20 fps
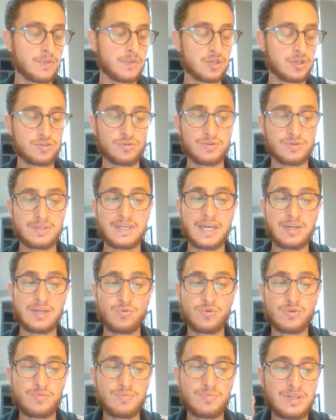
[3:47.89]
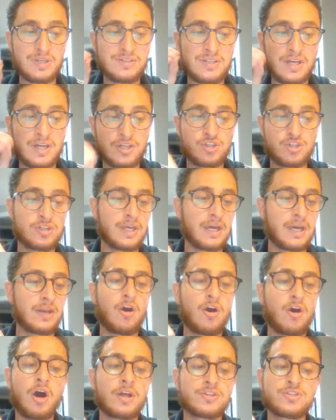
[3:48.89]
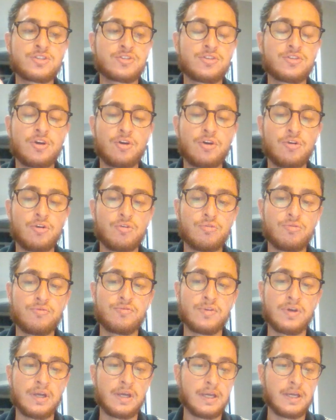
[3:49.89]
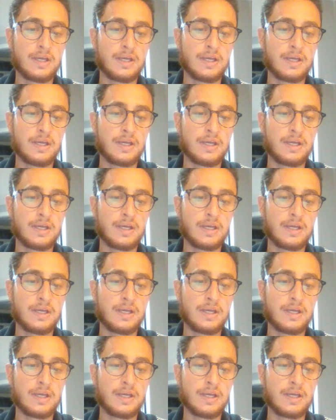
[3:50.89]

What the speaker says: So again, with me touching that hot stove,